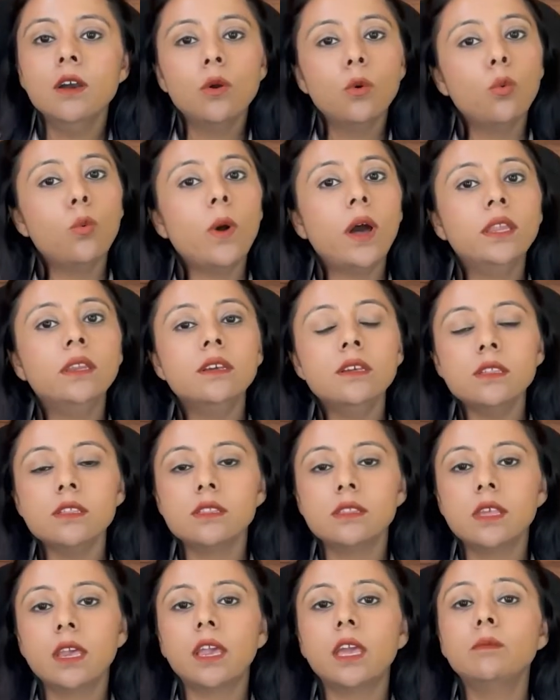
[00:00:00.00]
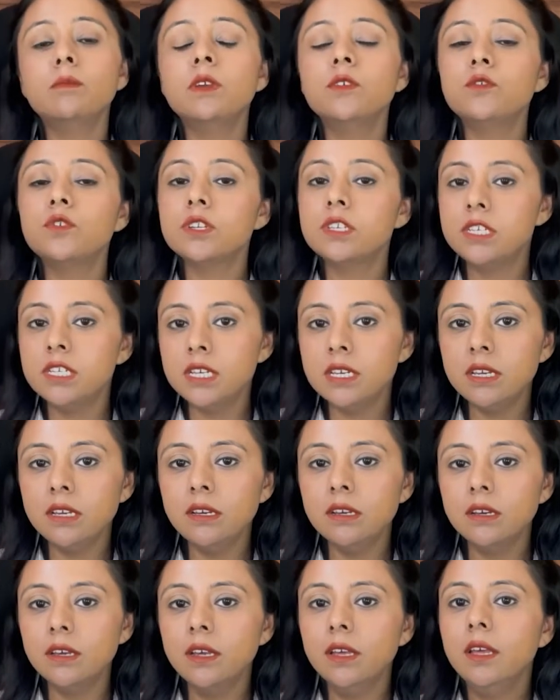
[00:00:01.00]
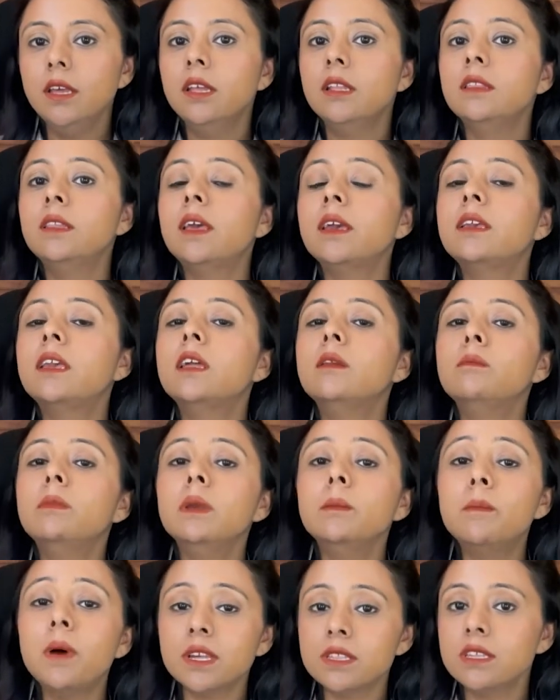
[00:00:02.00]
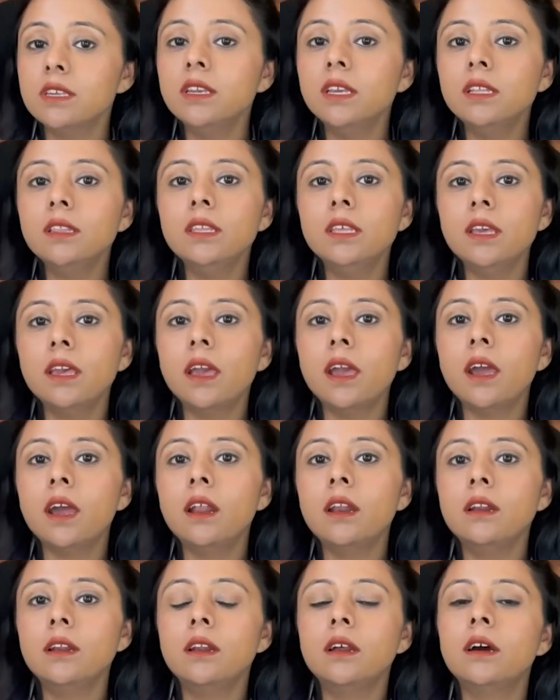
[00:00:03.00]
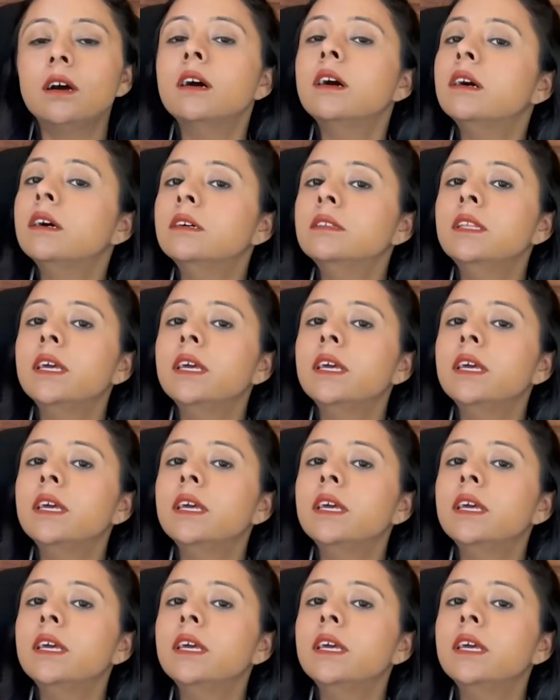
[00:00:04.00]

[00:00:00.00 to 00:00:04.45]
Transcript: One is there can be fatigue, there can be buzzing in the air,